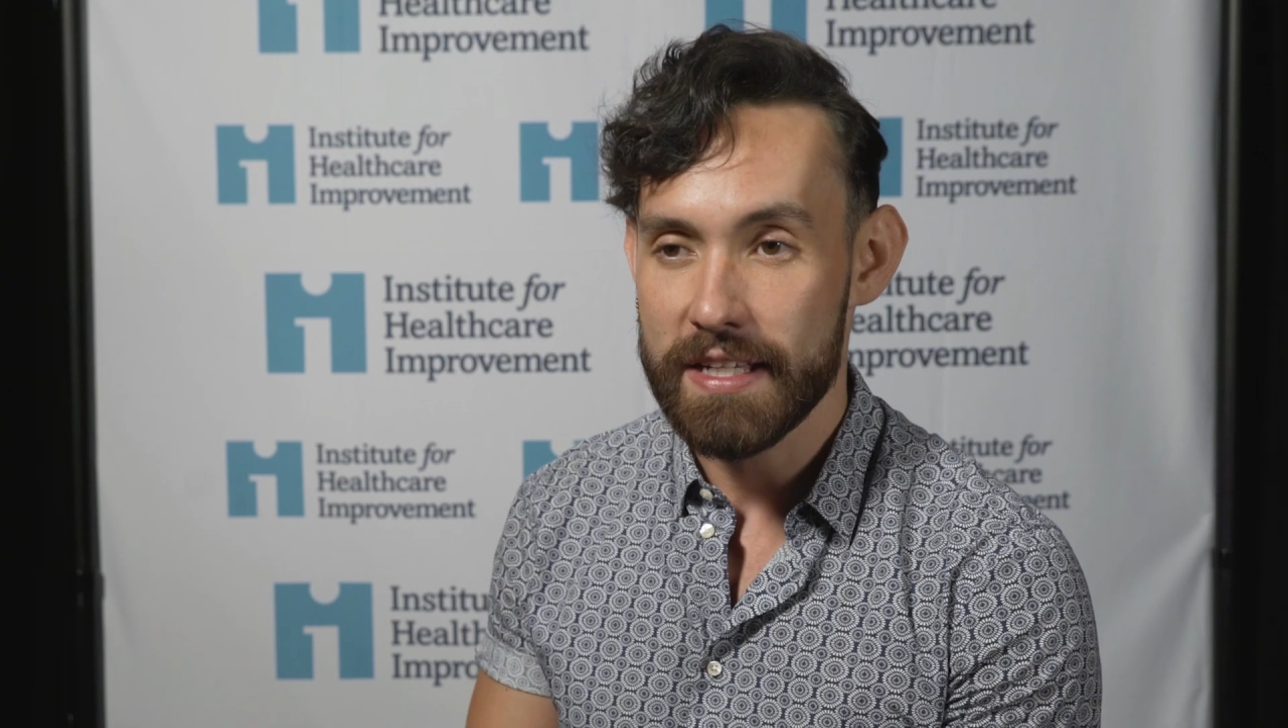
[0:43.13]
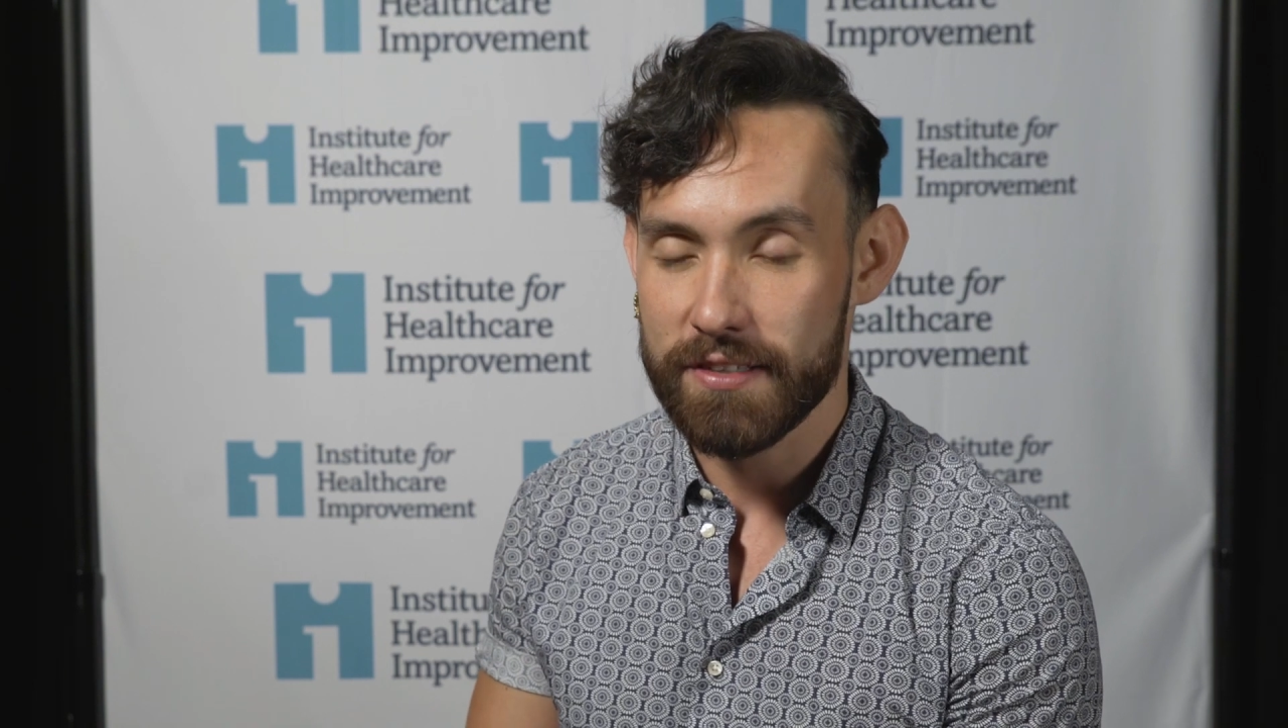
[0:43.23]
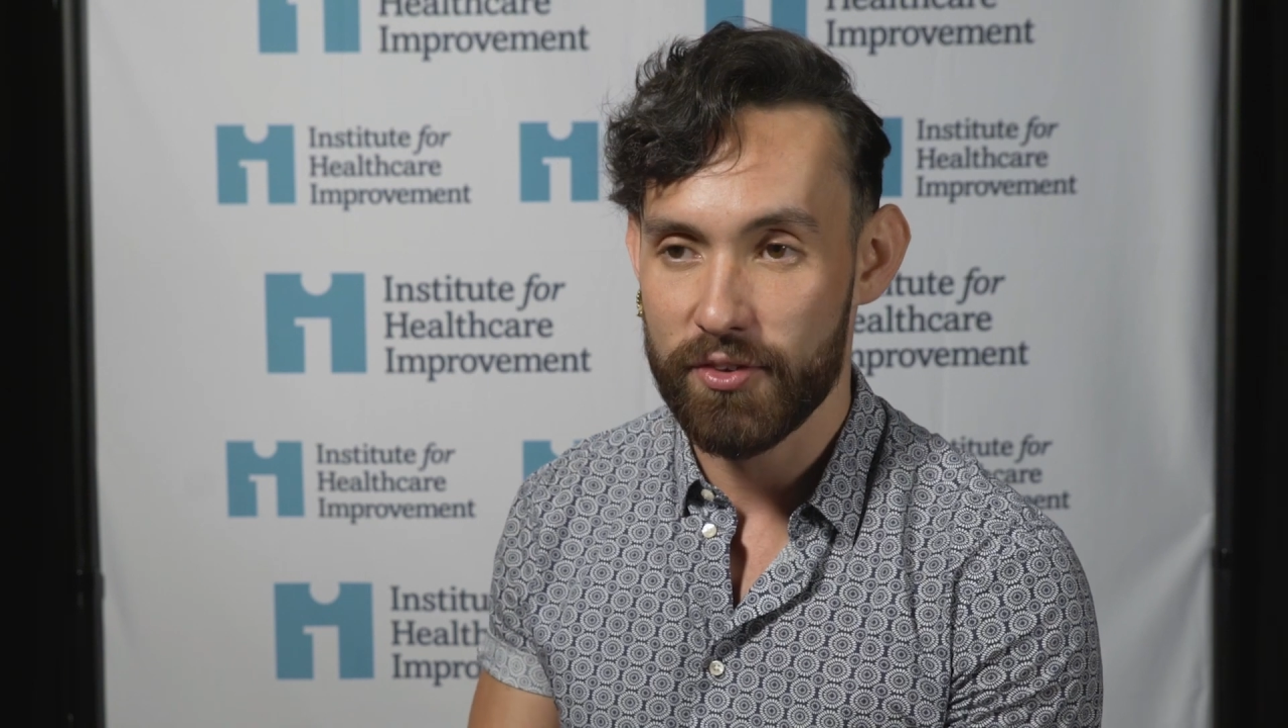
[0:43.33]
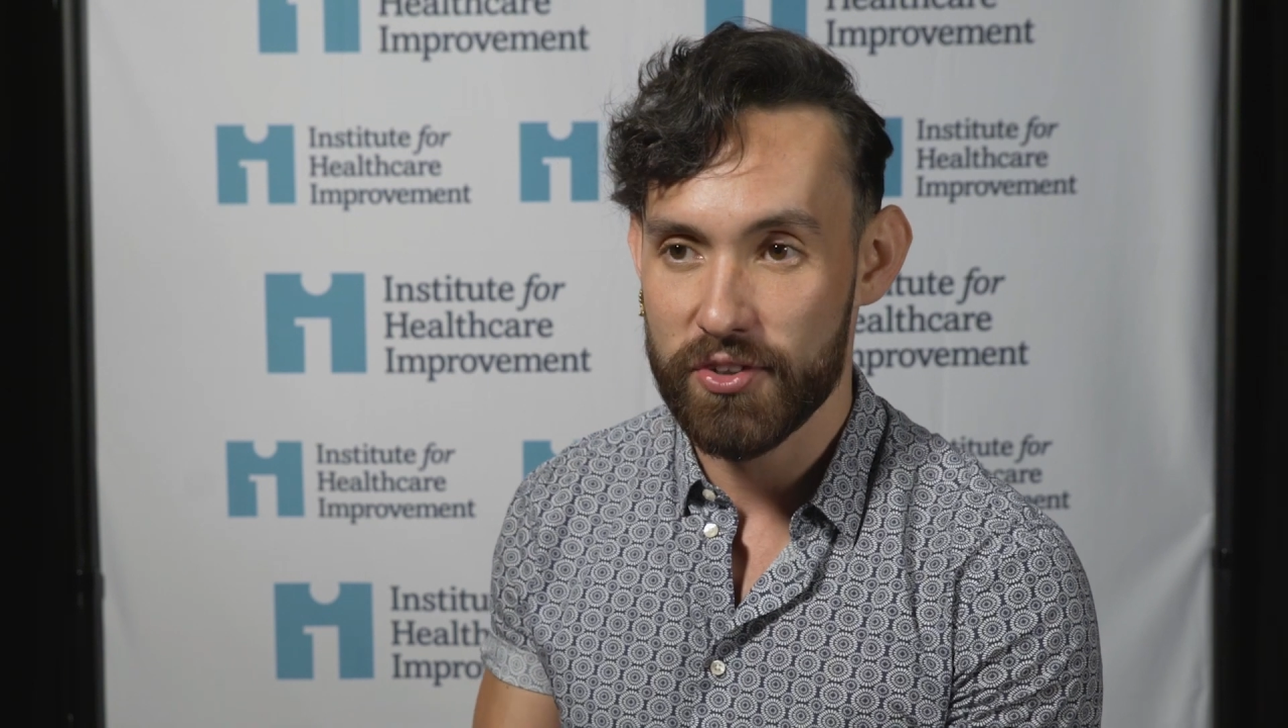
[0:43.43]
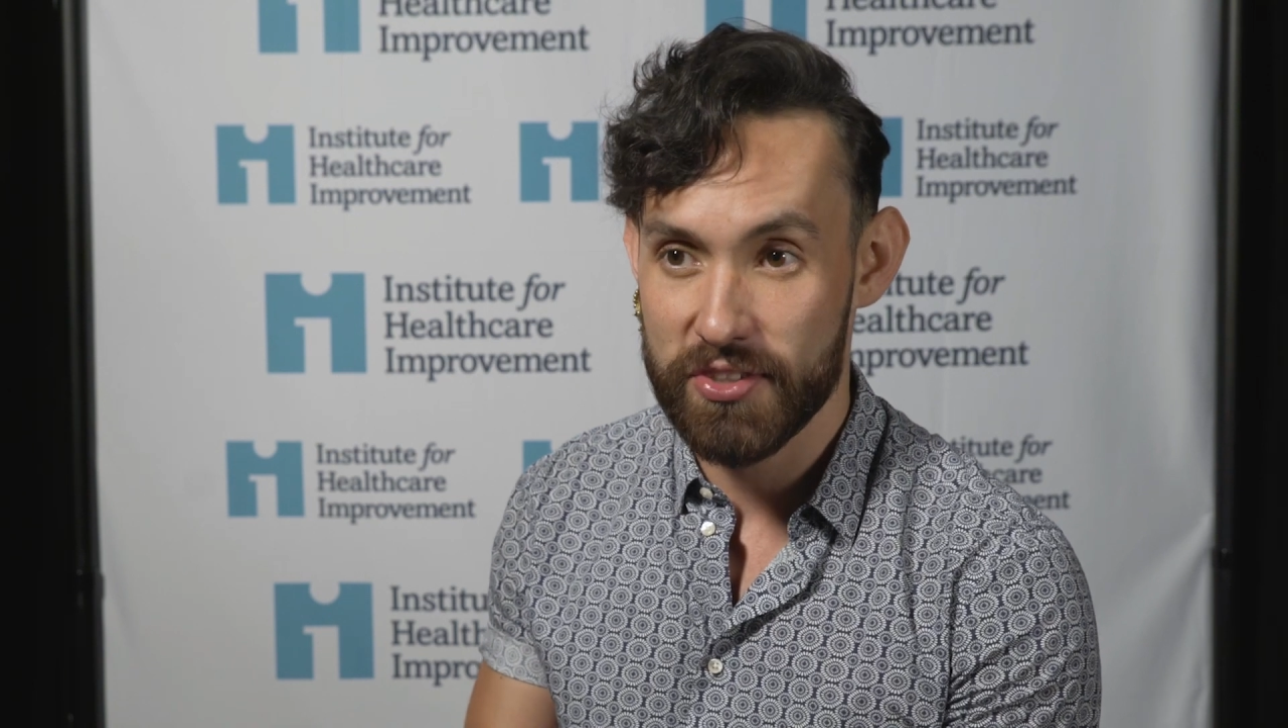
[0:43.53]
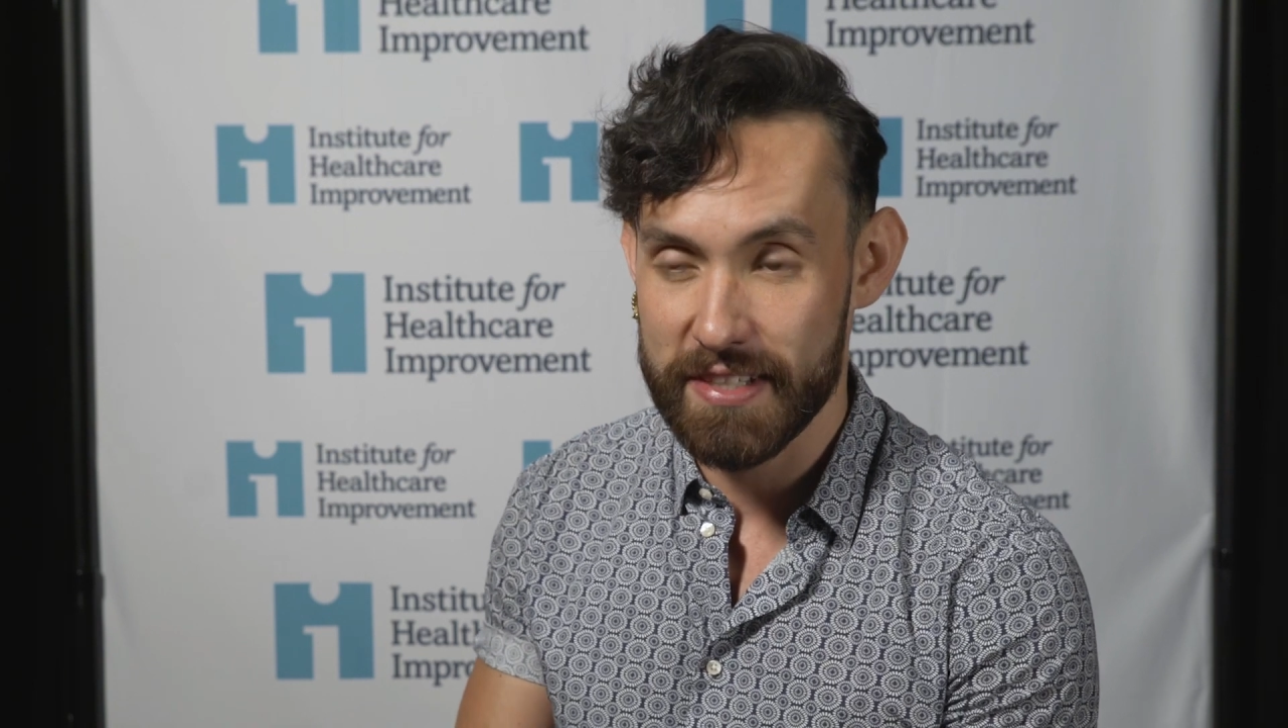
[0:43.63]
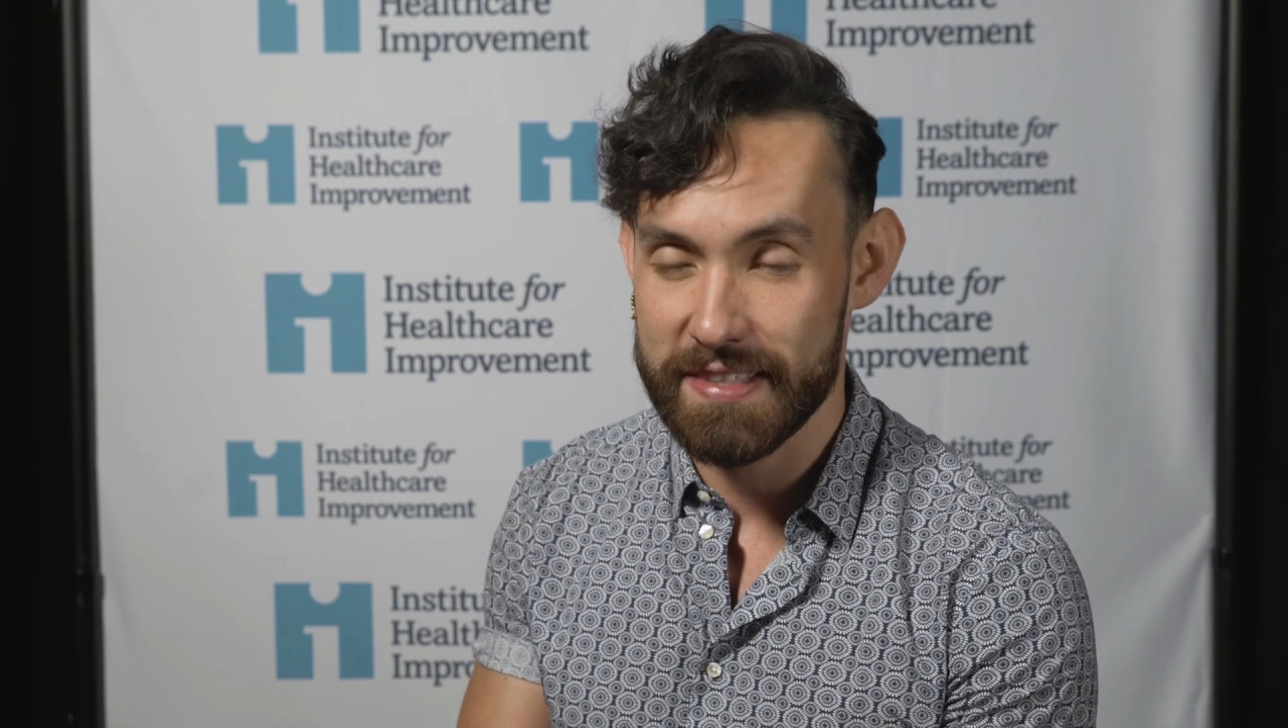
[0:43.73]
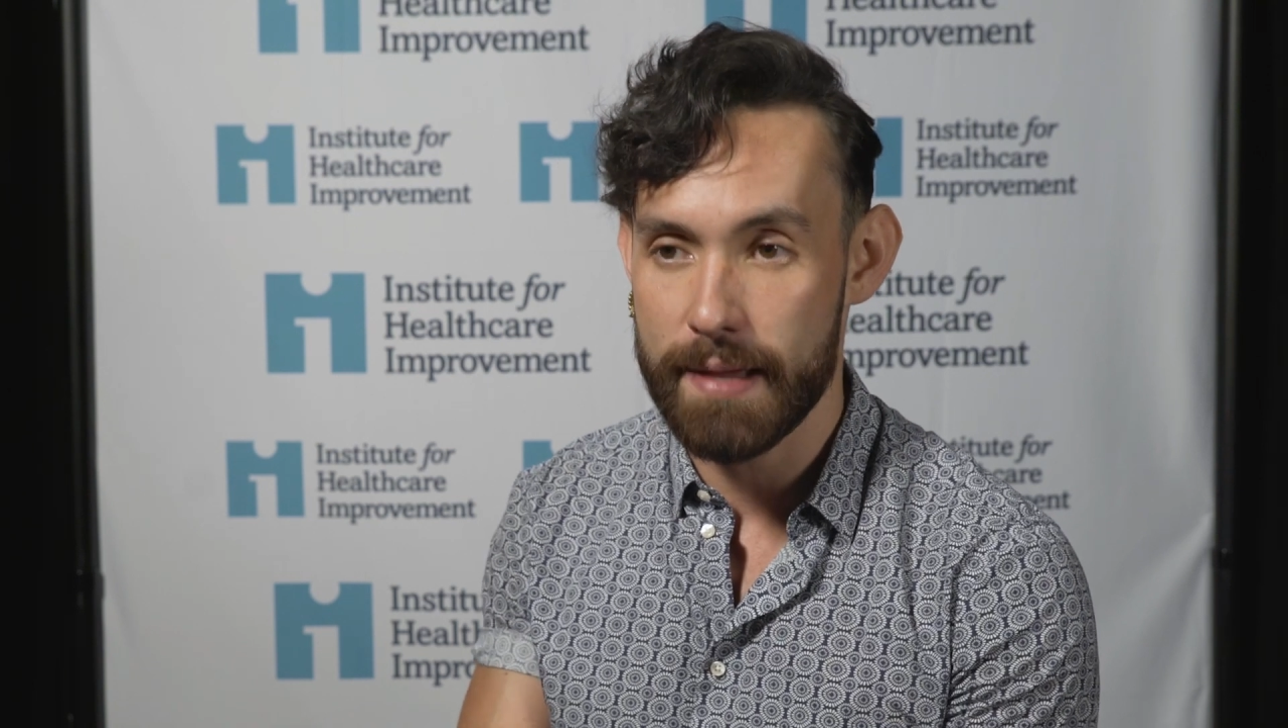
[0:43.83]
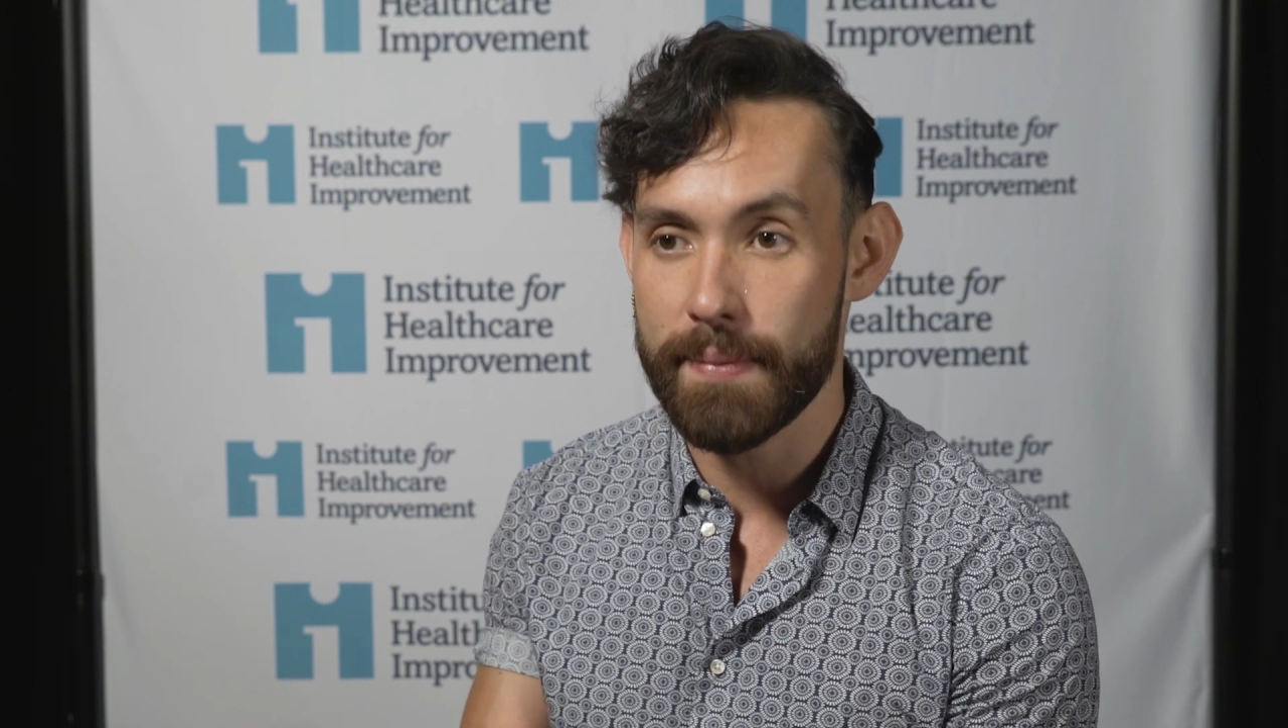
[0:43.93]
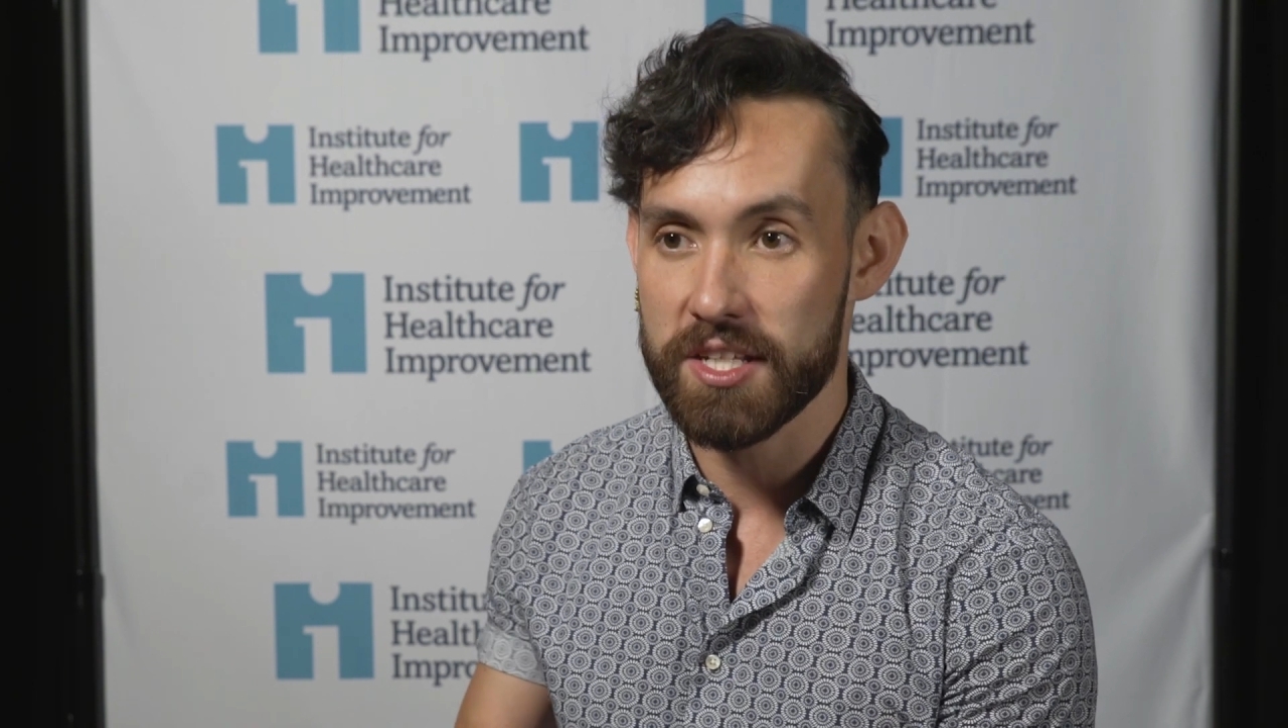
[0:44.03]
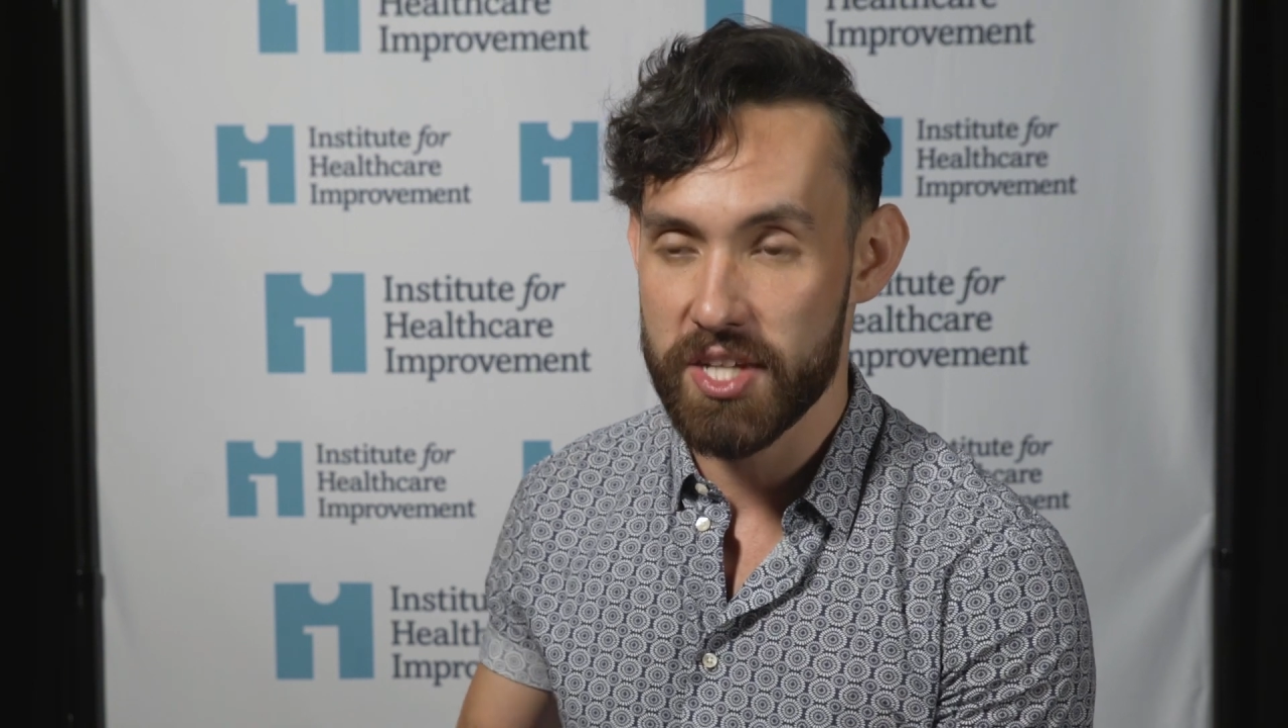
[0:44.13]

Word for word: So there's systemic